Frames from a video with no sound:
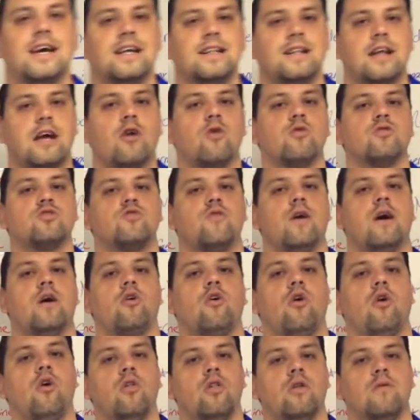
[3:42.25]
that goes around
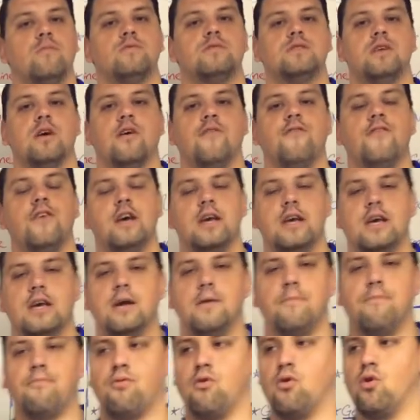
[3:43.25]
calling himself
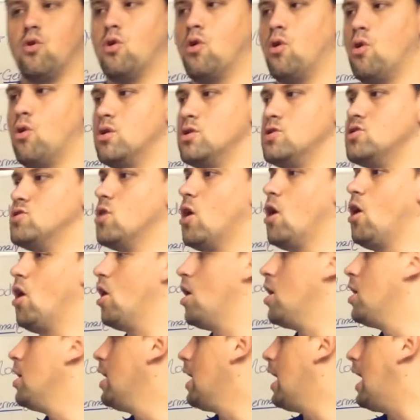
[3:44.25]
emperor or
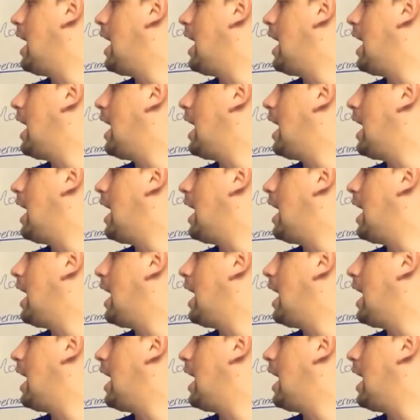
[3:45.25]
Tsar